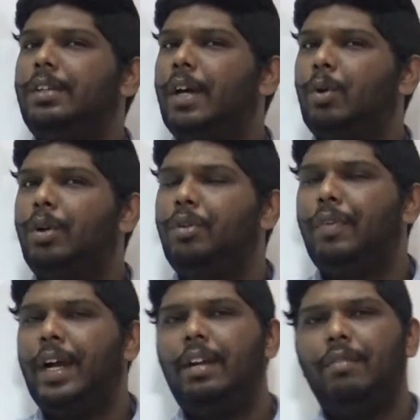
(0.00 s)
we are going to
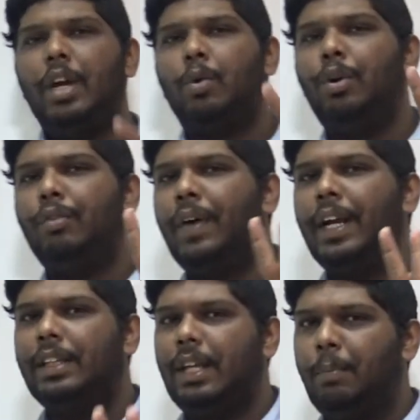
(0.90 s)
find? We are going to
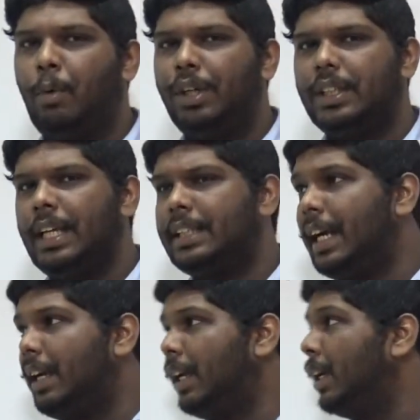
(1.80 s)
find 3 points
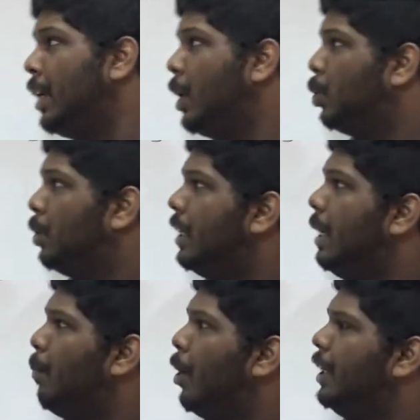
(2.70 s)
exactly. So 3
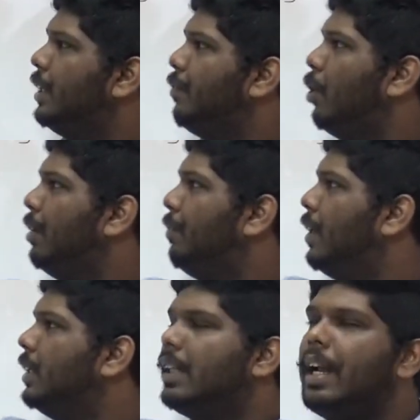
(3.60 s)
points for the
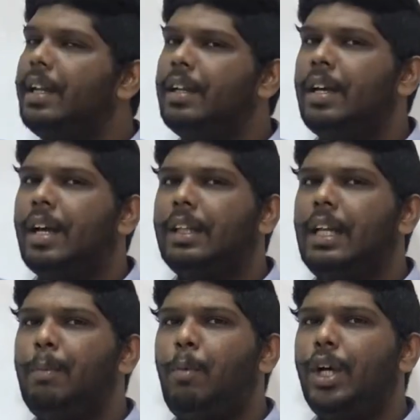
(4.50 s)
first line,
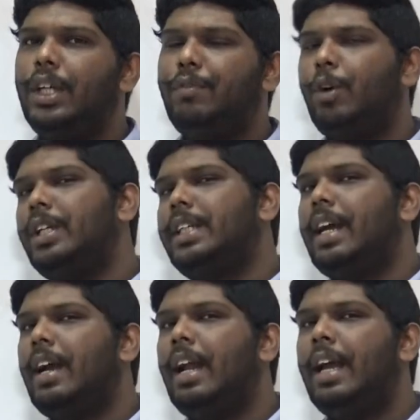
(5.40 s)
3 points for the
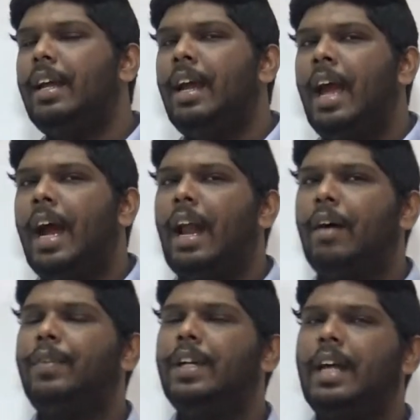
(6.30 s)
second line, and
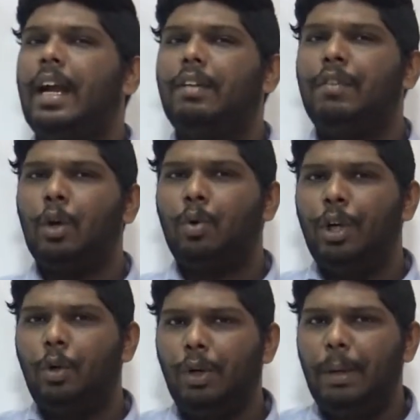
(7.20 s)
after that we are
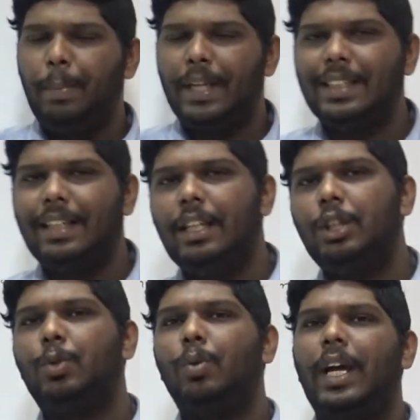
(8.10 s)
going to represent these
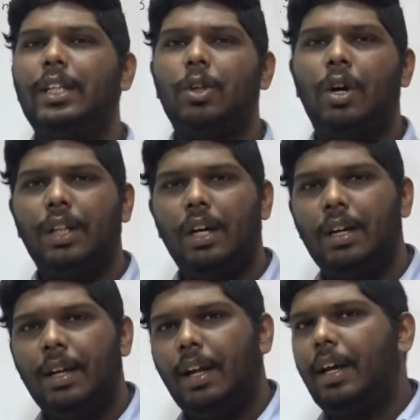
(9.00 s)
two lines on the
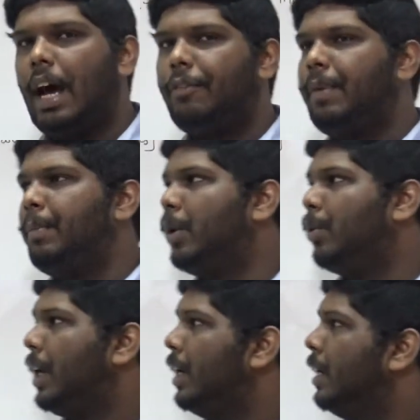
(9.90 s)
graph paper.
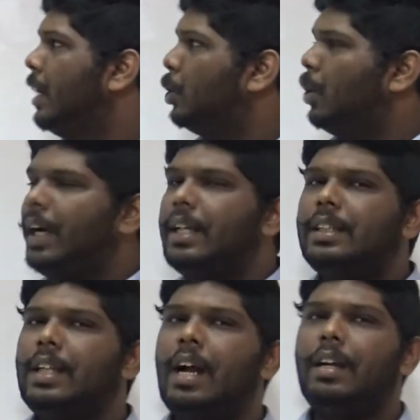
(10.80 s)
Okay, so let us
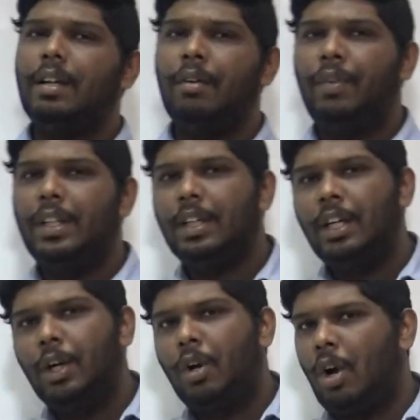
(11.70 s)
start with
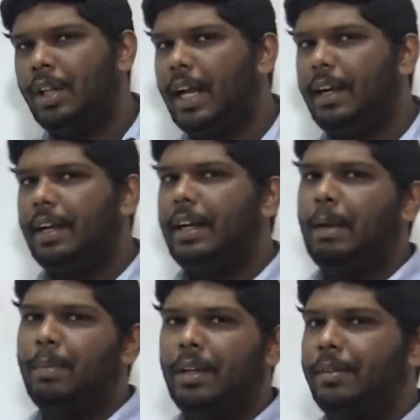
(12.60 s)
drawing that table.